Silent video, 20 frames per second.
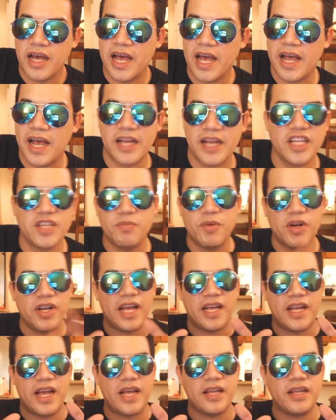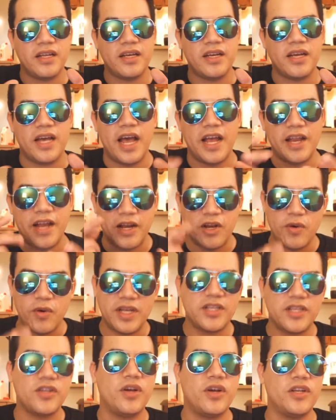uh, I, just I, I, I
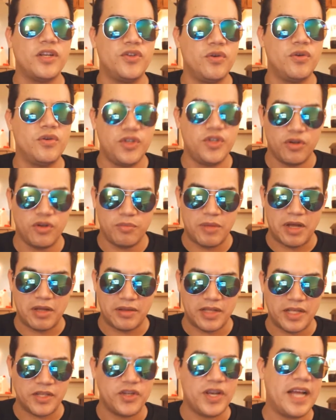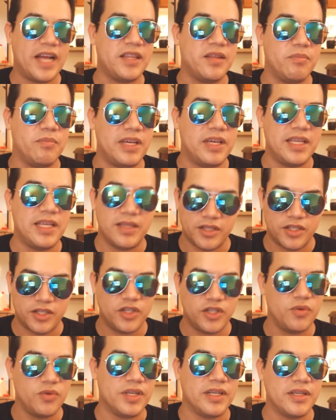know I, told you about that you have to be the
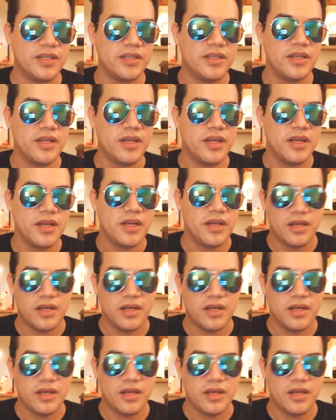students